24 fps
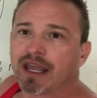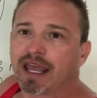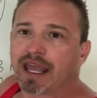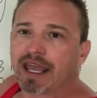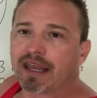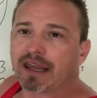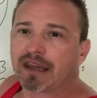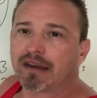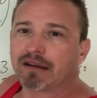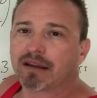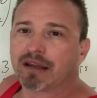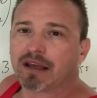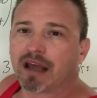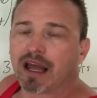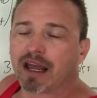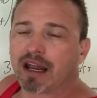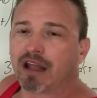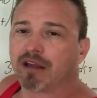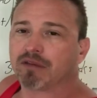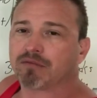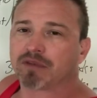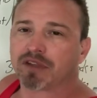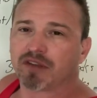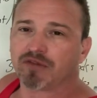And, uh, and
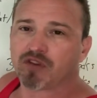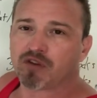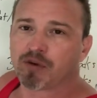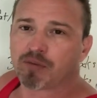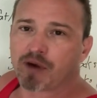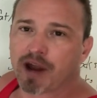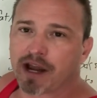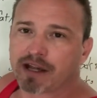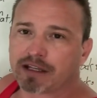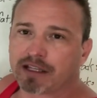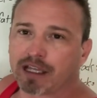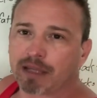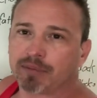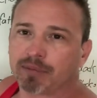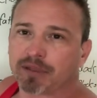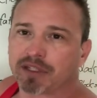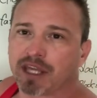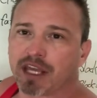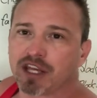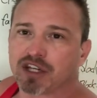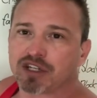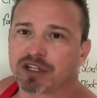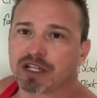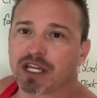I'll give you a practical
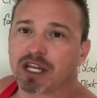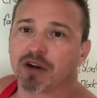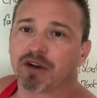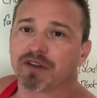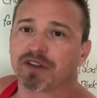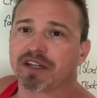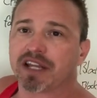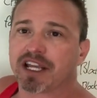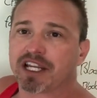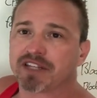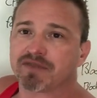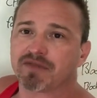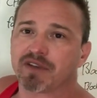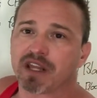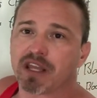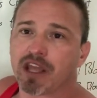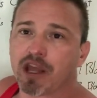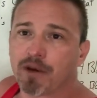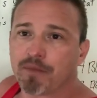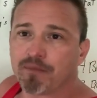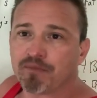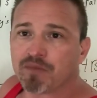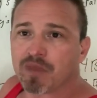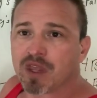application here in the next video.